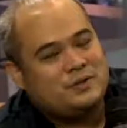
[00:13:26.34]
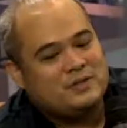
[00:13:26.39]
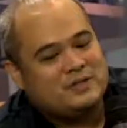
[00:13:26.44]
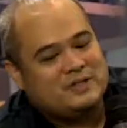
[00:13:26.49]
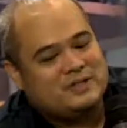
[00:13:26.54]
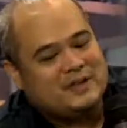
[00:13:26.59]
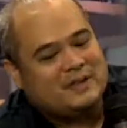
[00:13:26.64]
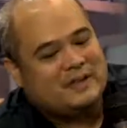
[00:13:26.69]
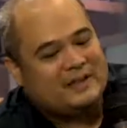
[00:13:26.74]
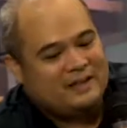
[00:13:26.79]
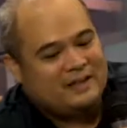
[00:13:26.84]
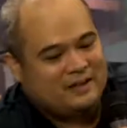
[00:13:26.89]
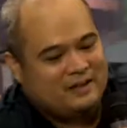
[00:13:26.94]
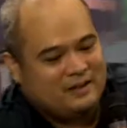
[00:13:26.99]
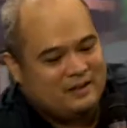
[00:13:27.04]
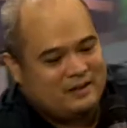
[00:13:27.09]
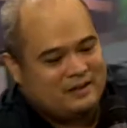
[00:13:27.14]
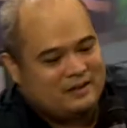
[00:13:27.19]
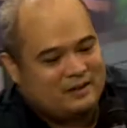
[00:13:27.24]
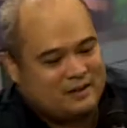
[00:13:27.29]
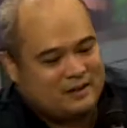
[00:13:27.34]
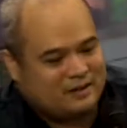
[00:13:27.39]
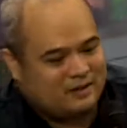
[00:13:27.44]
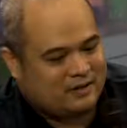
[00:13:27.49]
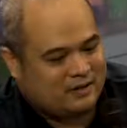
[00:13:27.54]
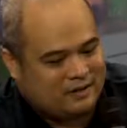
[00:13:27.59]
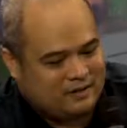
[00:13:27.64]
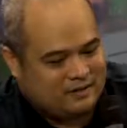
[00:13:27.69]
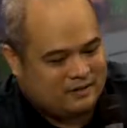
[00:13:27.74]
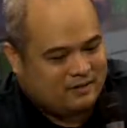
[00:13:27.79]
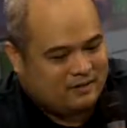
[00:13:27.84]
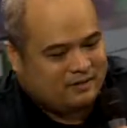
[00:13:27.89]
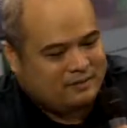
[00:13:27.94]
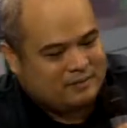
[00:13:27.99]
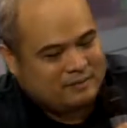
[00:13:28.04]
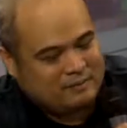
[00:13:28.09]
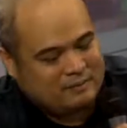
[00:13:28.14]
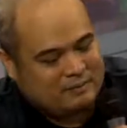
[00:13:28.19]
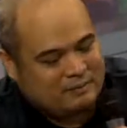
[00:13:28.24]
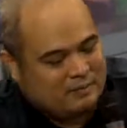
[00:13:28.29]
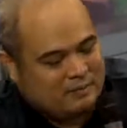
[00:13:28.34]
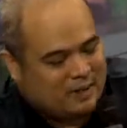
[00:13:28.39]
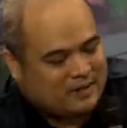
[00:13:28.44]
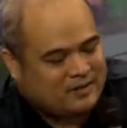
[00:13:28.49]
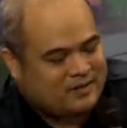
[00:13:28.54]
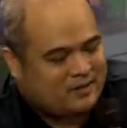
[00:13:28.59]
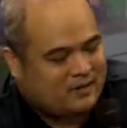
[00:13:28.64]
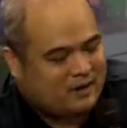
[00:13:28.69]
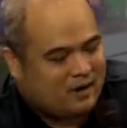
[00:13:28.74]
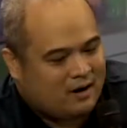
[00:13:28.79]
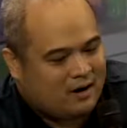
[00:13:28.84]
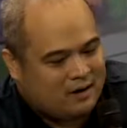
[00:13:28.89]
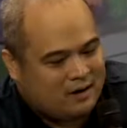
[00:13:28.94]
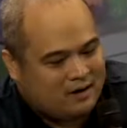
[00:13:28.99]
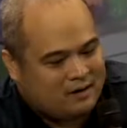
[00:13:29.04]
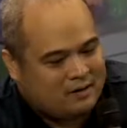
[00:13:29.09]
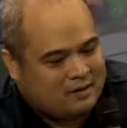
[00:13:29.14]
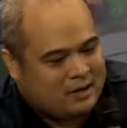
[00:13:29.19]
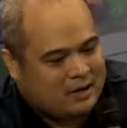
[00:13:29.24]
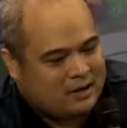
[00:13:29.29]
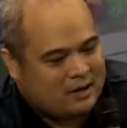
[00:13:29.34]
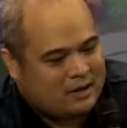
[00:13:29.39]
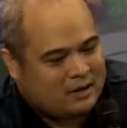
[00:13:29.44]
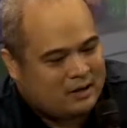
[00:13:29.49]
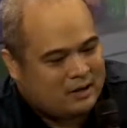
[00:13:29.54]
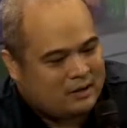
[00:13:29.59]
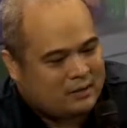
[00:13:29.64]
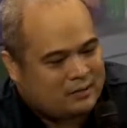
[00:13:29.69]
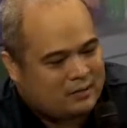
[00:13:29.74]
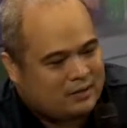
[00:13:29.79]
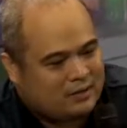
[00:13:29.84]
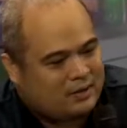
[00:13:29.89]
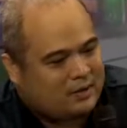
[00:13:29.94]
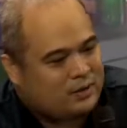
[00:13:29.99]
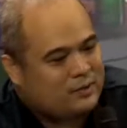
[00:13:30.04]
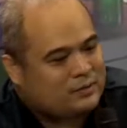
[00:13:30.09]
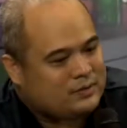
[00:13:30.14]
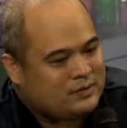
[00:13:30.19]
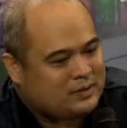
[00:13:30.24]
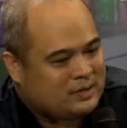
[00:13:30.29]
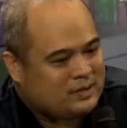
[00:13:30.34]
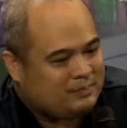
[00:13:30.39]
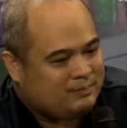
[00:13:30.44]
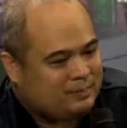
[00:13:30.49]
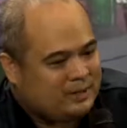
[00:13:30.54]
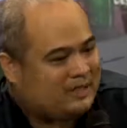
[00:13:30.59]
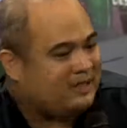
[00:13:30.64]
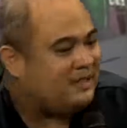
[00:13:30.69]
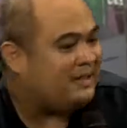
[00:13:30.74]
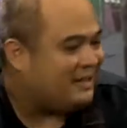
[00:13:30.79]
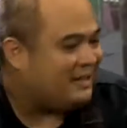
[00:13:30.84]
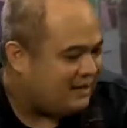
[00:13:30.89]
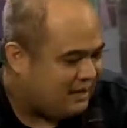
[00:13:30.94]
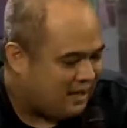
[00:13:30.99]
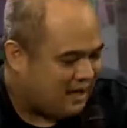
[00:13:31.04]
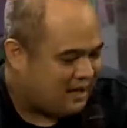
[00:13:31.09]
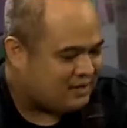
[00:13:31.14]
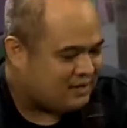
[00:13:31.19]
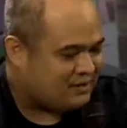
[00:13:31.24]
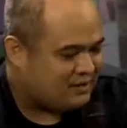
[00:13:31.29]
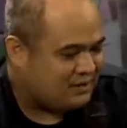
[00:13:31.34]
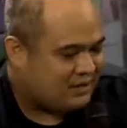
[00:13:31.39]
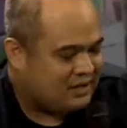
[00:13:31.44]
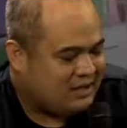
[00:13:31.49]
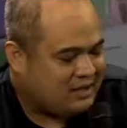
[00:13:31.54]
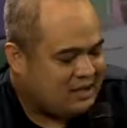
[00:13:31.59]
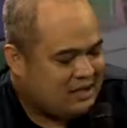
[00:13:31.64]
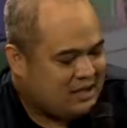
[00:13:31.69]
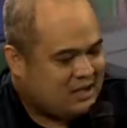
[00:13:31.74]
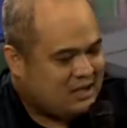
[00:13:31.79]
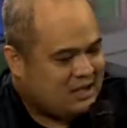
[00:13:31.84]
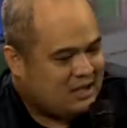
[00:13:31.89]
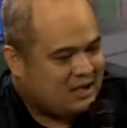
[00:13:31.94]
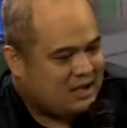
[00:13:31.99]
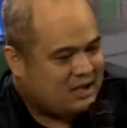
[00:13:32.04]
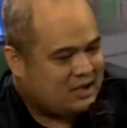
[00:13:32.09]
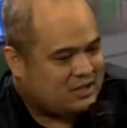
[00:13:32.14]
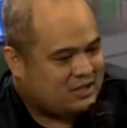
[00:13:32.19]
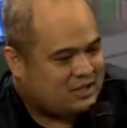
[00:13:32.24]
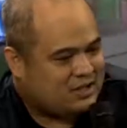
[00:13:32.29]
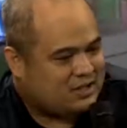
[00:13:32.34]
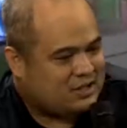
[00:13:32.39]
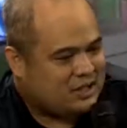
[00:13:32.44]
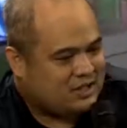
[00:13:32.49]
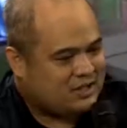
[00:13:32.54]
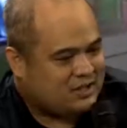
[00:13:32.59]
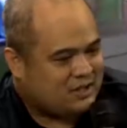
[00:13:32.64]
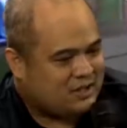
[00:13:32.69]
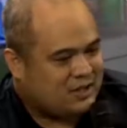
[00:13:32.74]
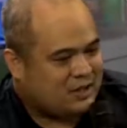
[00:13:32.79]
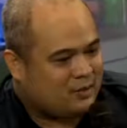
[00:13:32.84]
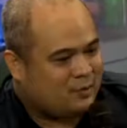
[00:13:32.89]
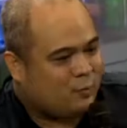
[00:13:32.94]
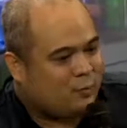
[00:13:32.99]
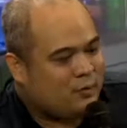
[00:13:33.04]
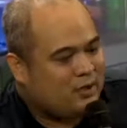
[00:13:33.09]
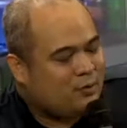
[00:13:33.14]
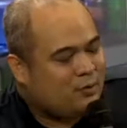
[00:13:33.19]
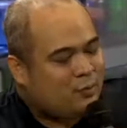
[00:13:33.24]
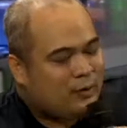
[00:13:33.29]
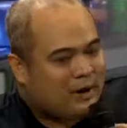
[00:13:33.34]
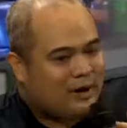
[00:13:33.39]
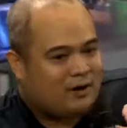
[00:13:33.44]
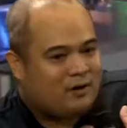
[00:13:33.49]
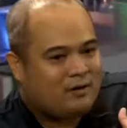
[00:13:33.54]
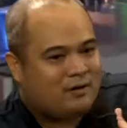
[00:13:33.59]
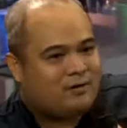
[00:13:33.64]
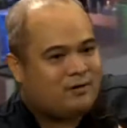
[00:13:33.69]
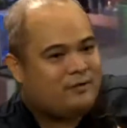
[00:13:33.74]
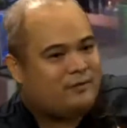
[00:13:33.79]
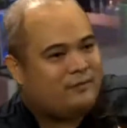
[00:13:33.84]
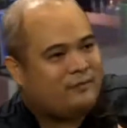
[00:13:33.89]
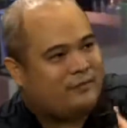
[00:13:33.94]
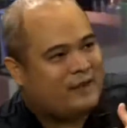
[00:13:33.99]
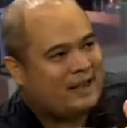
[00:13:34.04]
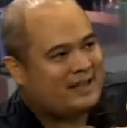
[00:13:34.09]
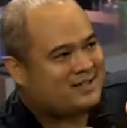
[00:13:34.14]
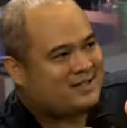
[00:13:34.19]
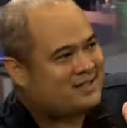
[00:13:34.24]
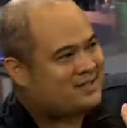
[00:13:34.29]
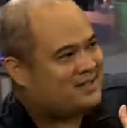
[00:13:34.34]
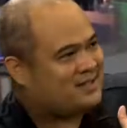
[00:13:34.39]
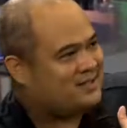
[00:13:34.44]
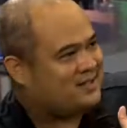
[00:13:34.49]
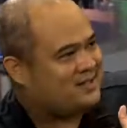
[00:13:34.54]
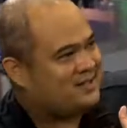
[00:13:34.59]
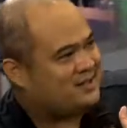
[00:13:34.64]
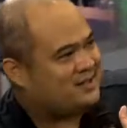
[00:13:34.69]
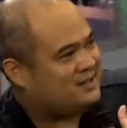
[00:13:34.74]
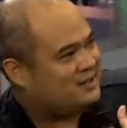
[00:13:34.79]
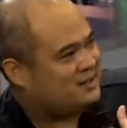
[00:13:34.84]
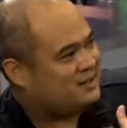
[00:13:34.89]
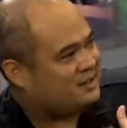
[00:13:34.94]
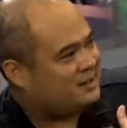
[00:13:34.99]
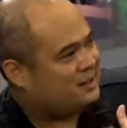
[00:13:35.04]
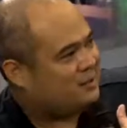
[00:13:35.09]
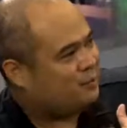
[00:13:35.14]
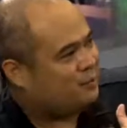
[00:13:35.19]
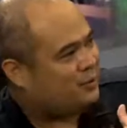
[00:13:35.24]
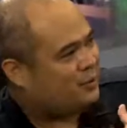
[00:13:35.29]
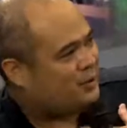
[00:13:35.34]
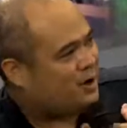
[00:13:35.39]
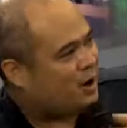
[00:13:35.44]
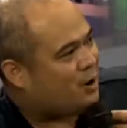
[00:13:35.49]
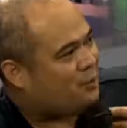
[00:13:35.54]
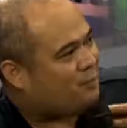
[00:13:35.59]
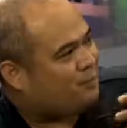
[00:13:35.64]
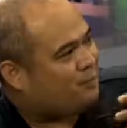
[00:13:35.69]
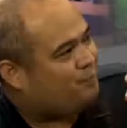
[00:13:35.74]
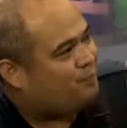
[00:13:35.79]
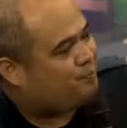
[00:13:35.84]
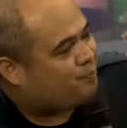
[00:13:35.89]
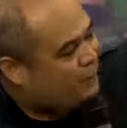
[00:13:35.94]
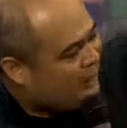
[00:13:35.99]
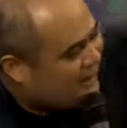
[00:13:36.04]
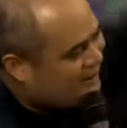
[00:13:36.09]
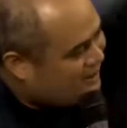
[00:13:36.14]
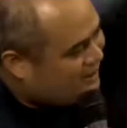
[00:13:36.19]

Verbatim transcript: city in NCR, the QCPD actually suggested that we wear vests with our plate